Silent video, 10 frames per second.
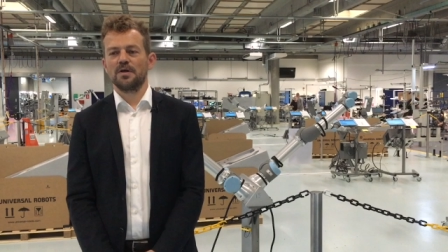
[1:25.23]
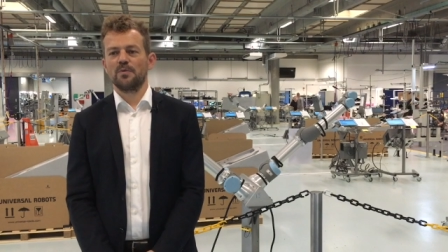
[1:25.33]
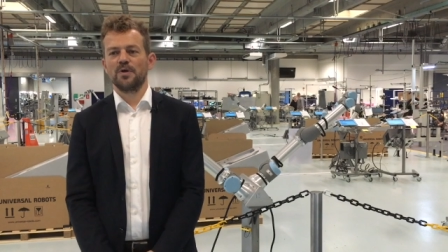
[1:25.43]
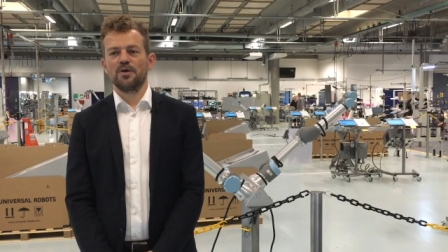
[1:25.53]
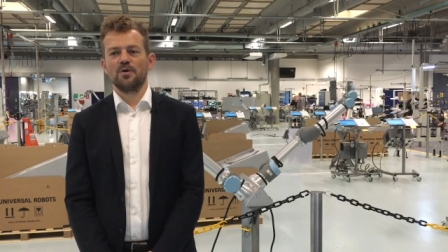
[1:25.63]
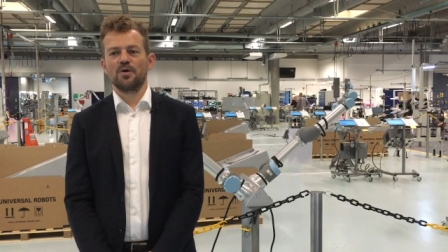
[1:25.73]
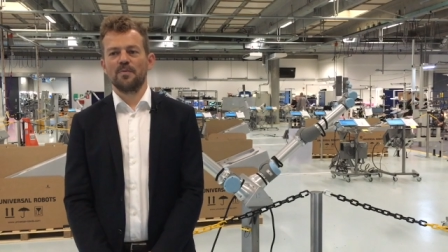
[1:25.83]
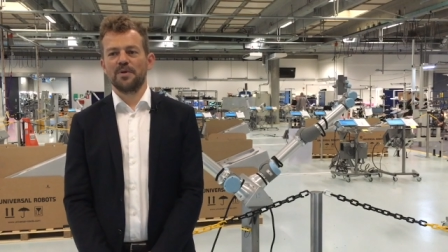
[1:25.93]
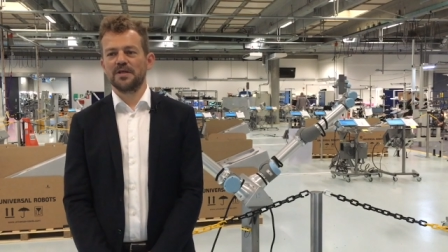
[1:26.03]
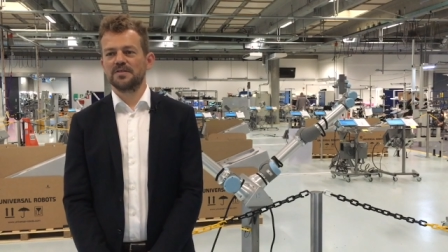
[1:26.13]
Uh, we know
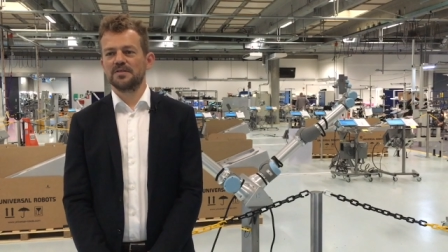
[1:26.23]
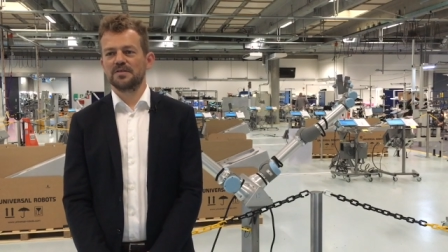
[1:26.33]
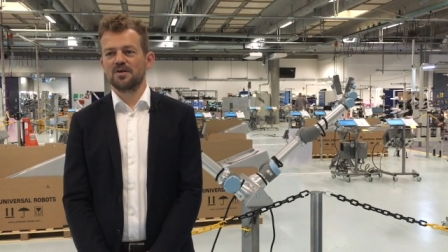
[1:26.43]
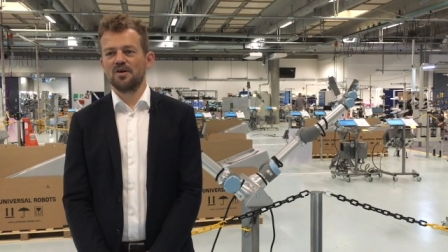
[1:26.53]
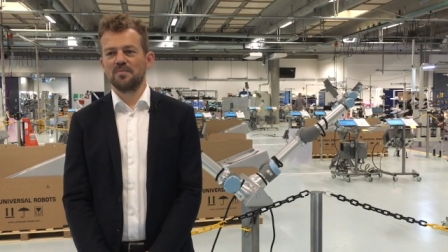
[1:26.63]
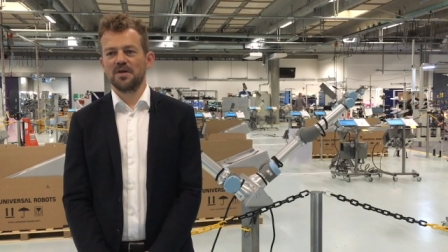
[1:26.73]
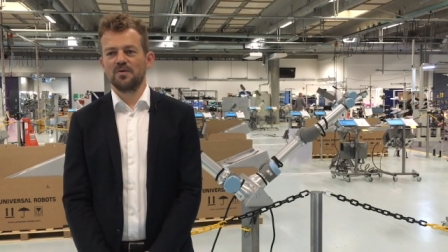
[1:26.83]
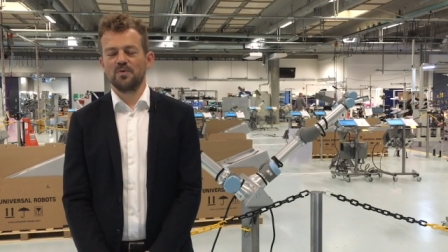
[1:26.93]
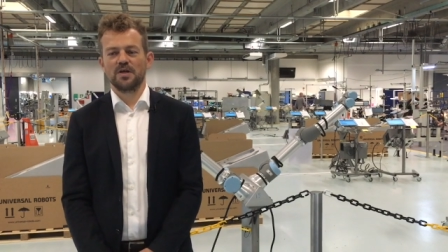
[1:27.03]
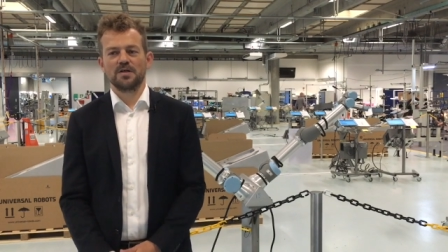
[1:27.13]
competitors are
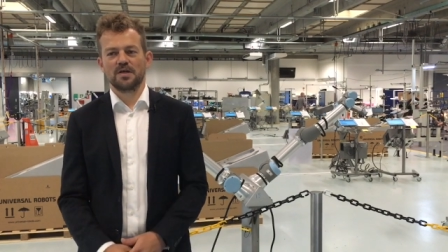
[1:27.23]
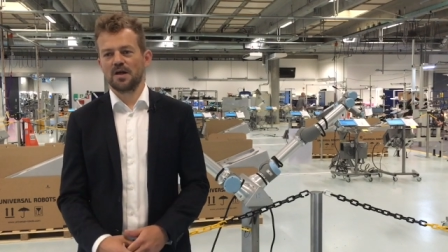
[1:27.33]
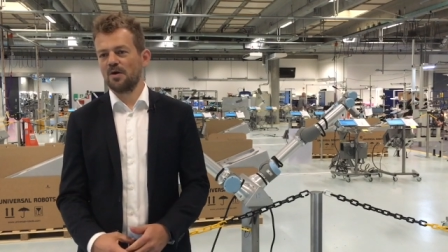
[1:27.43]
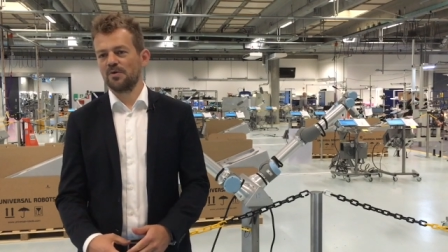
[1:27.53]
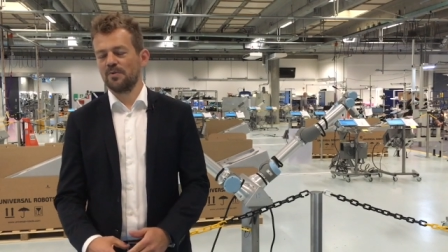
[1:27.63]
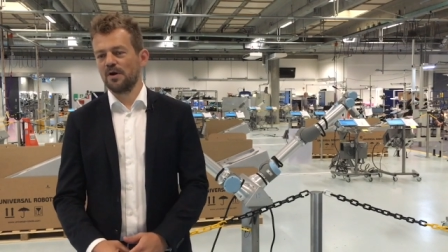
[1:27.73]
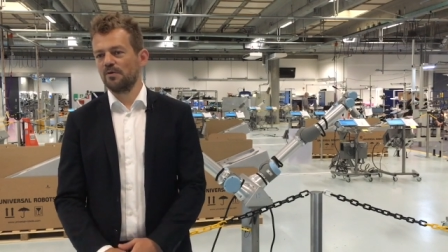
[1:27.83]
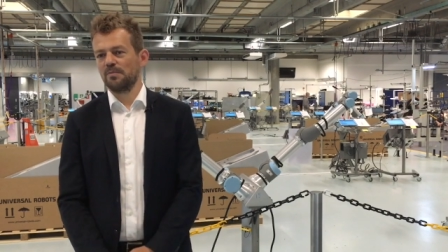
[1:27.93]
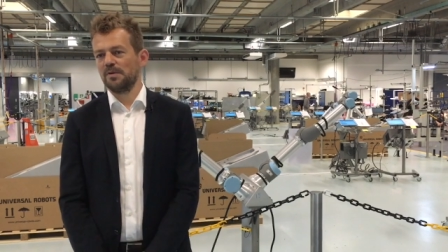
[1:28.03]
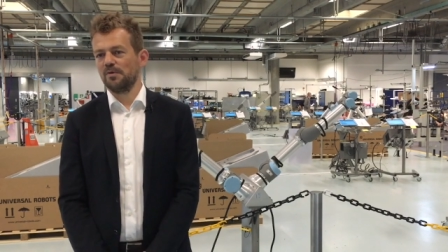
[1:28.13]
coming, we count
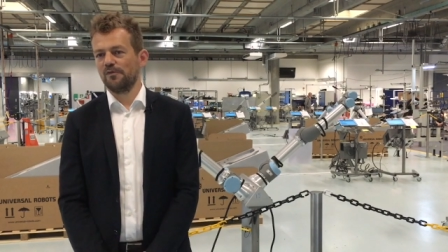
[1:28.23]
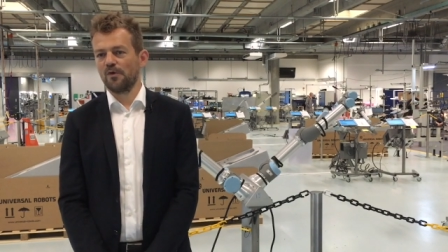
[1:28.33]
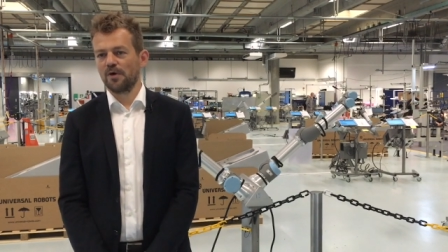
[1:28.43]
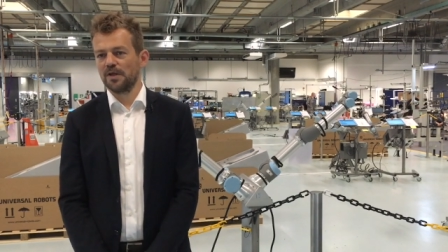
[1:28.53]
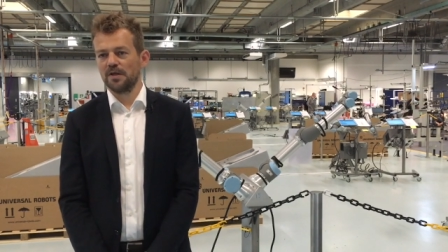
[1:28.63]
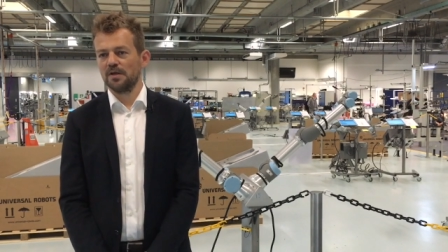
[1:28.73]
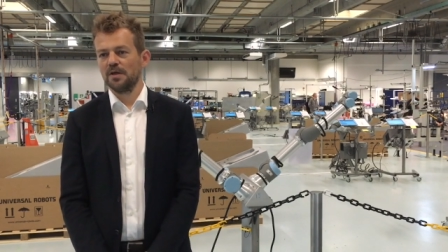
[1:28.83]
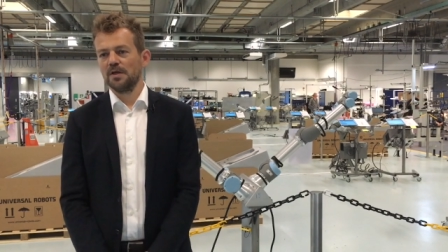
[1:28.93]
around maybe 40